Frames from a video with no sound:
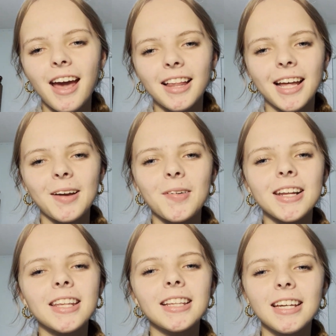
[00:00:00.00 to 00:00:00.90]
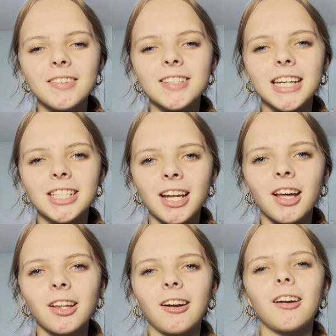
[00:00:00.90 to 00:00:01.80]
like why did the leaves change
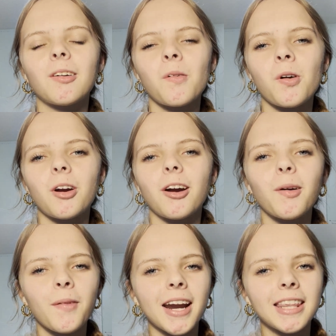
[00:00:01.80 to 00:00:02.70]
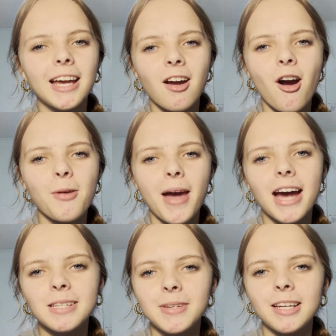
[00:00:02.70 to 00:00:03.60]
color, or why did that car
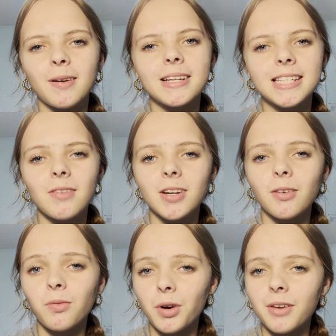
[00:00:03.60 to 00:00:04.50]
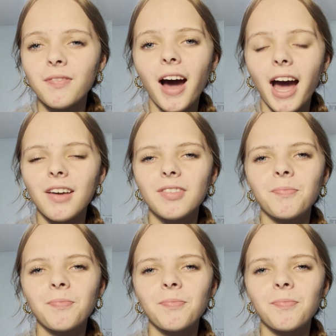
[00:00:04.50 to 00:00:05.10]
pass me going 70 to 45?